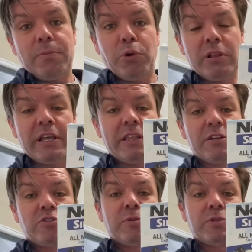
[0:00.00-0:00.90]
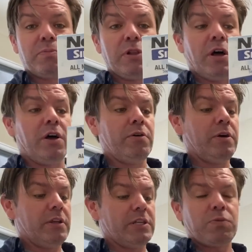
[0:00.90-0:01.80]
Put a link in the description
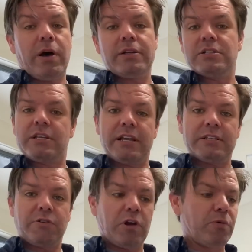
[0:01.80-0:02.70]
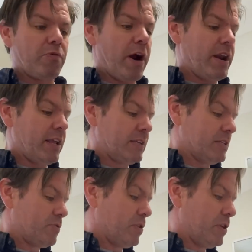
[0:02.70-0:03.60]
below. This one just gets incredible ratings.
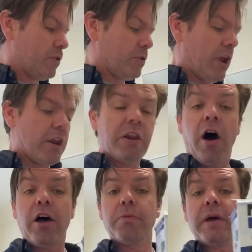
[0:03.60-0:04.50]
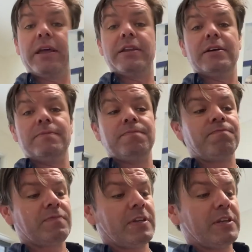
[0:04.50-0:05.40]
It's really good. Nilemed
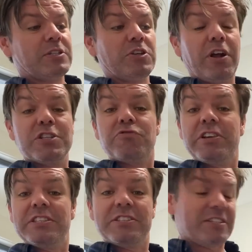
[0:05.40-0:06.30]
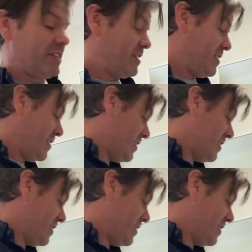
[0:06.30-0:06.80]
sinus rinse.